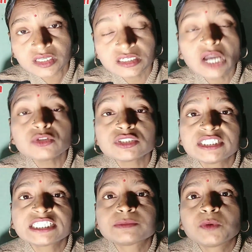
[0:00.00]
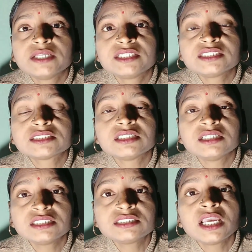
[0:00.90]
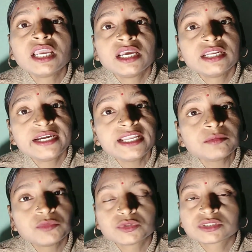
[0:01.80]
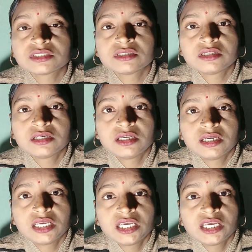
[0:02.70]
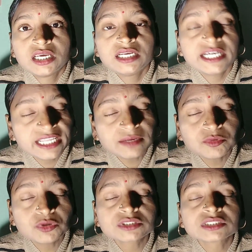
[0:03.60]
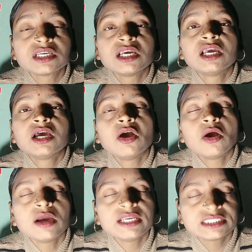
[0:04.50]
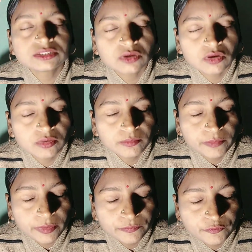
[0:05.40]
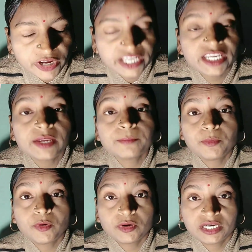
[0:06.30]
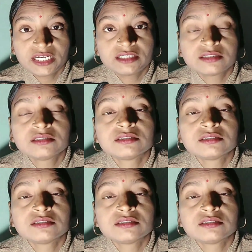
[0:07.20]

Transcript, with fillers: Now the sixth point is, is reading books. Reading books is a very important